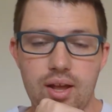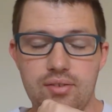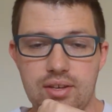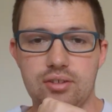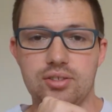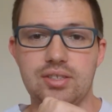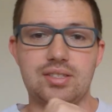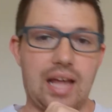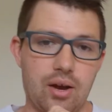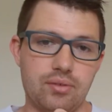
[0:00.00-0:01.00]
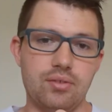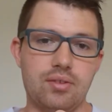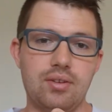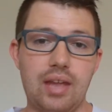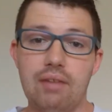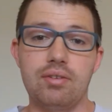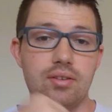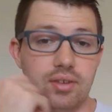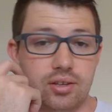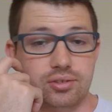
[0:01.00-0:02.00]
has killed his thousands and David
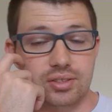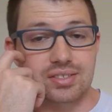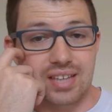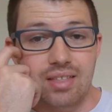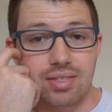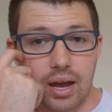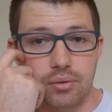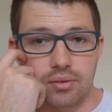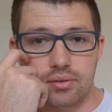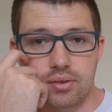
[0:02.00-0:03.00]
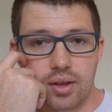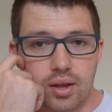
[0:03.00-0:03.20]
has killed his 10,000s.